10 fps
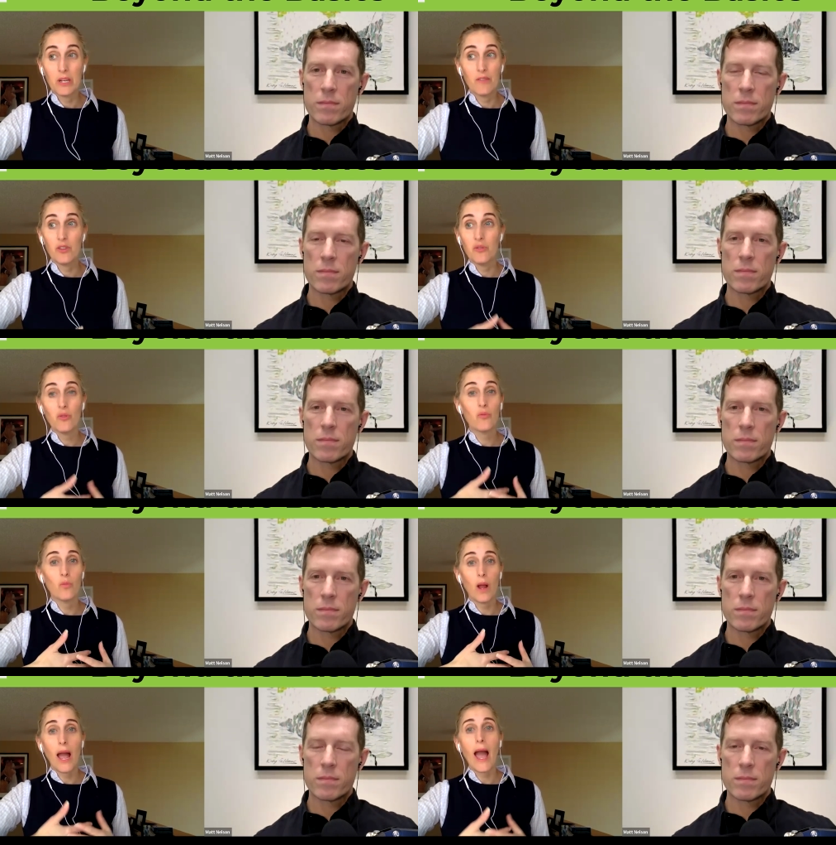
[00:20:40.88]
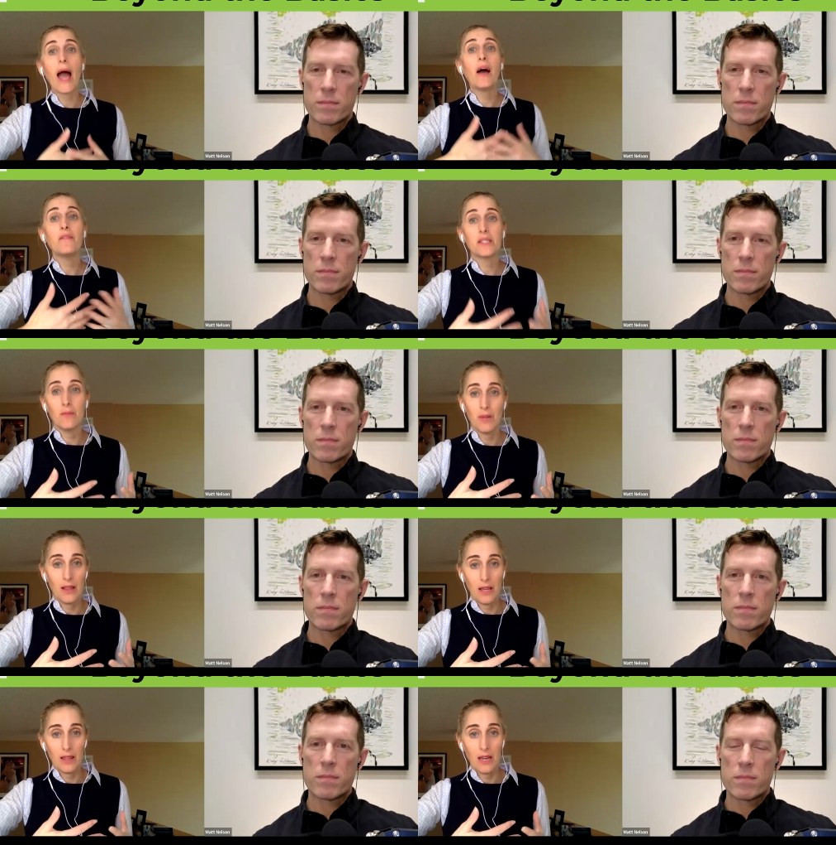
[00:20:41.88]
Speaker 1: But if you don't have
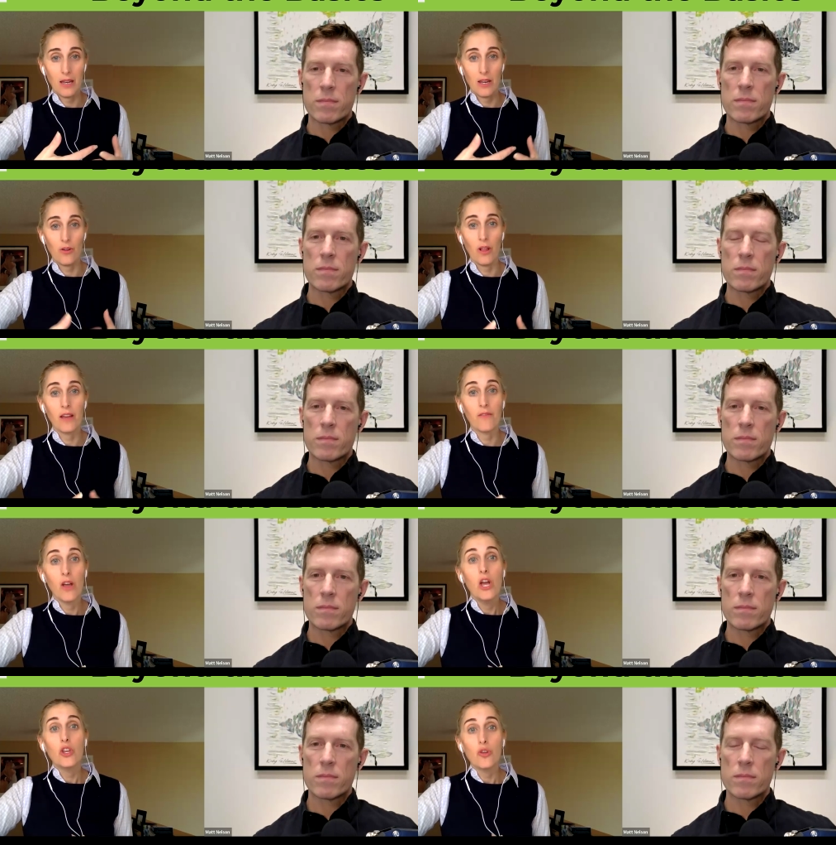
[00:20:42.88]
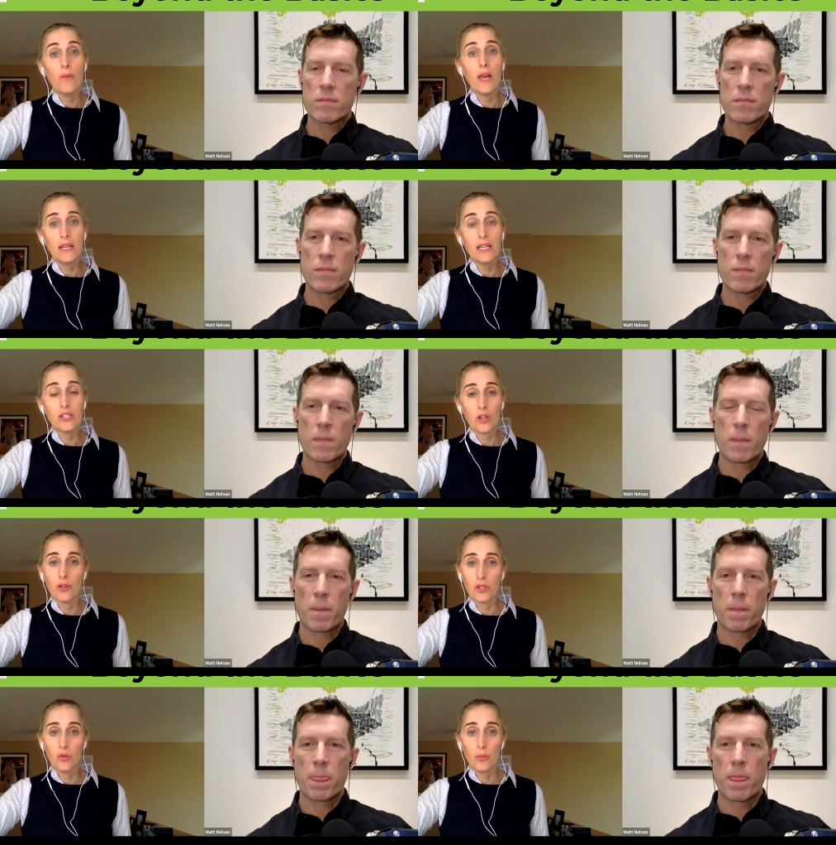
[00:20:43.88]
somebody like that in your life, you may need
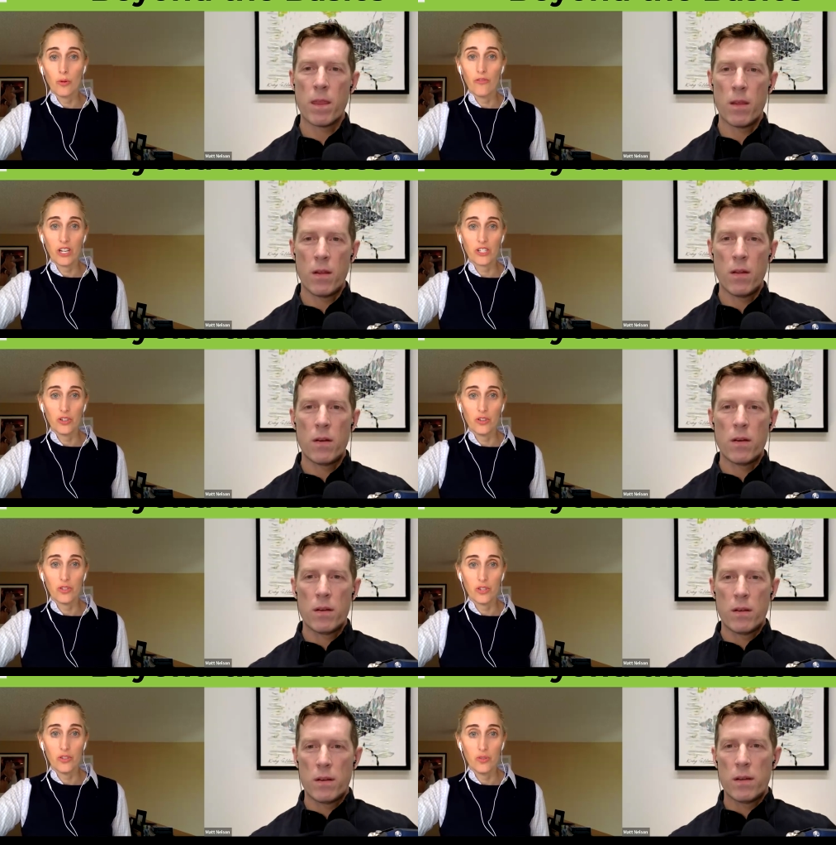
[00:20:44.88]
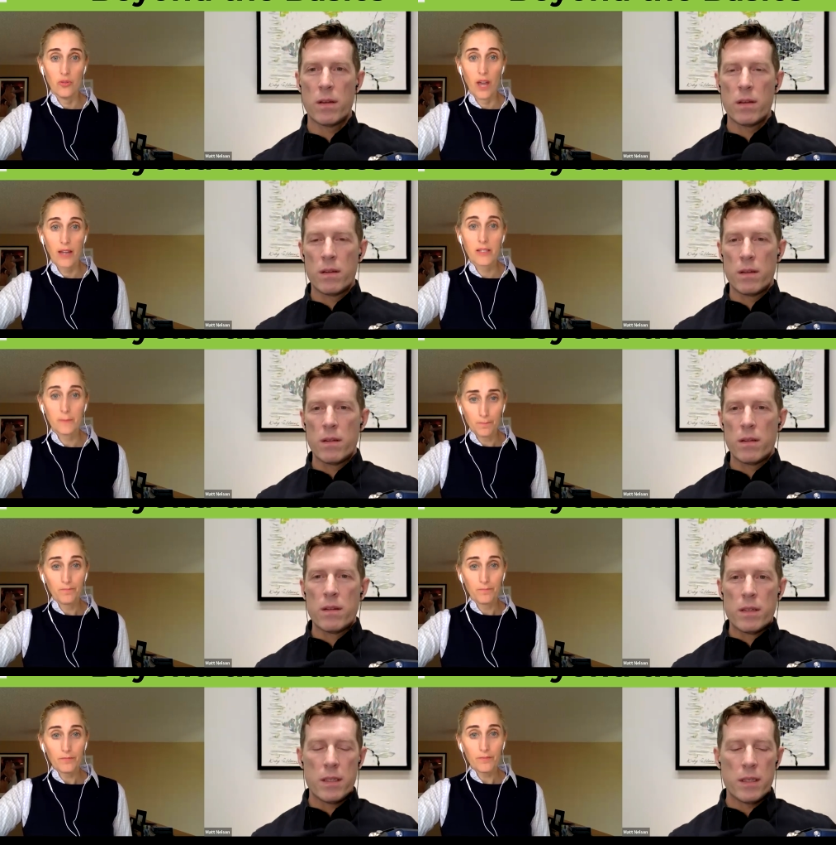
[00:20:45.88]
to look to a professional to do that.
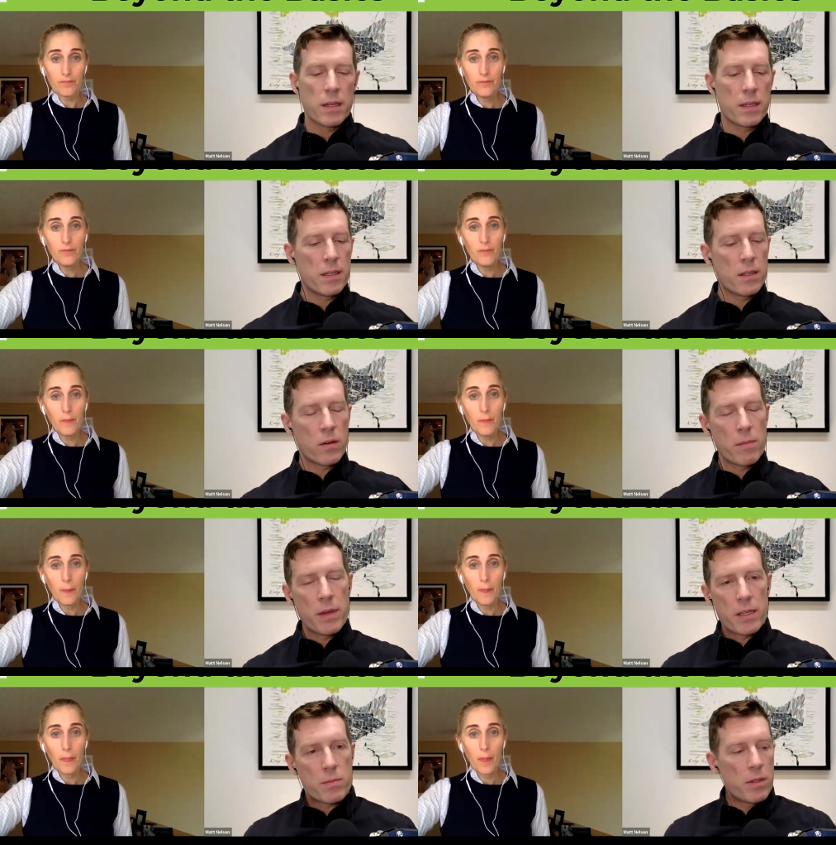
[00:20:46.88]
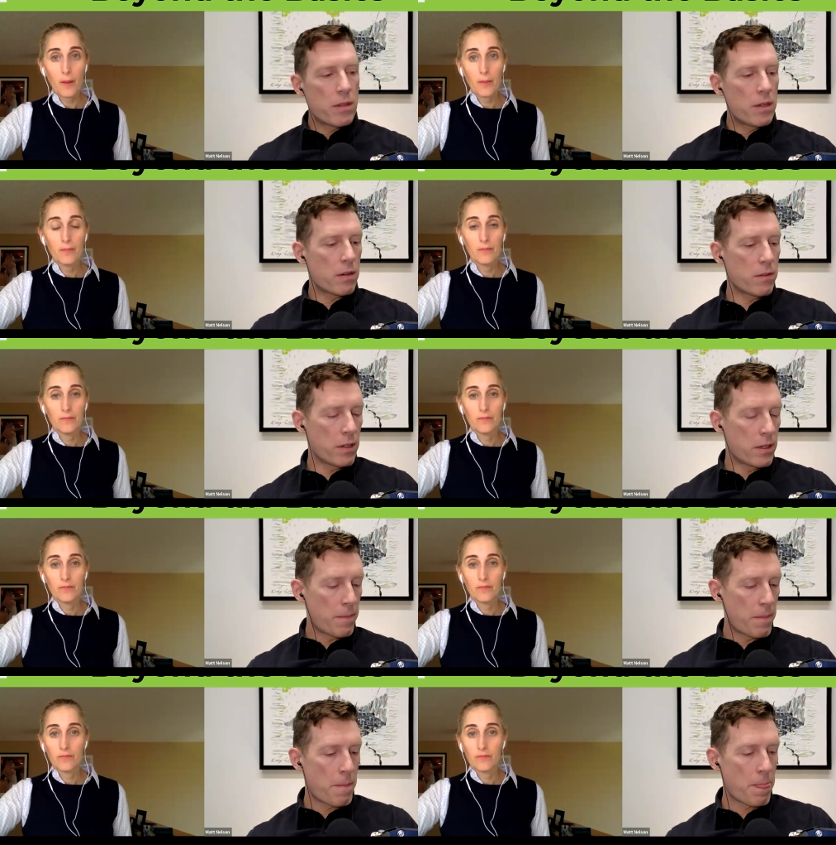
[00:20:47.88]
Speaker 2: Yeah, you know, it makes me think of
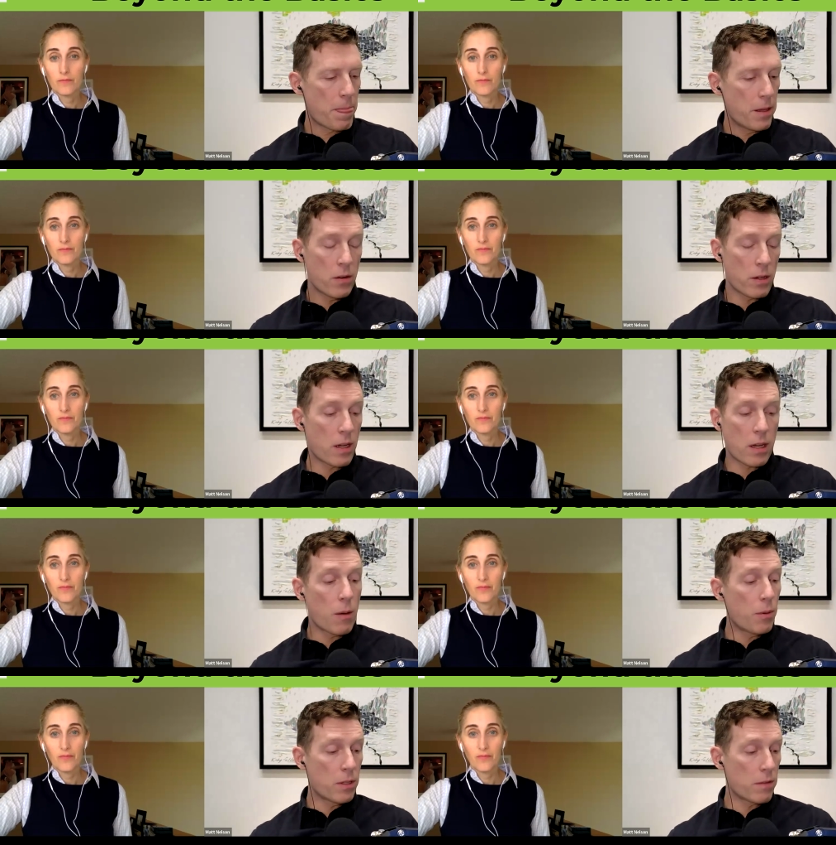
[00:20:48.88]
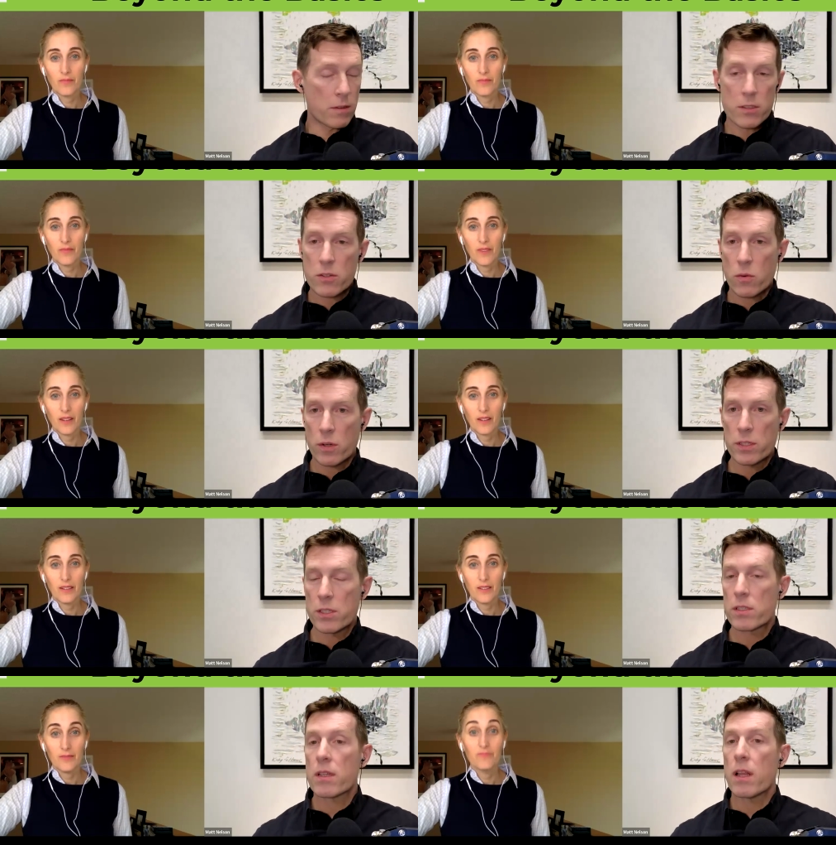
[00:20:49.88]
a you know a couple different
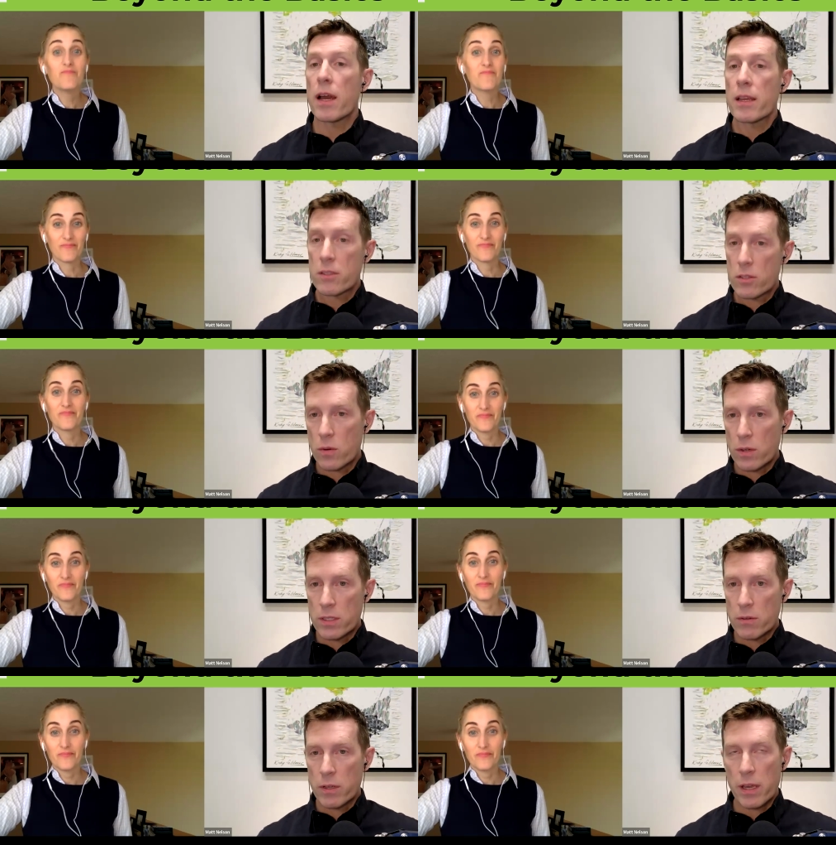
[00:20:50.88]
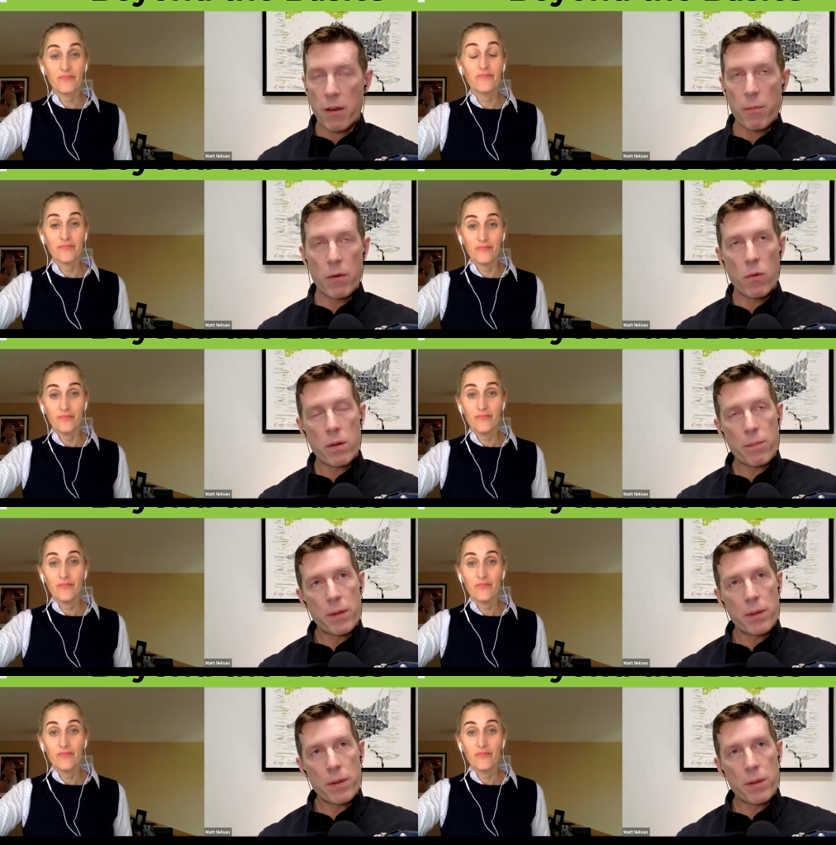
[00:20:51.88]
stories, just client stories that we have, but mm-hmm. one in mm-hmm.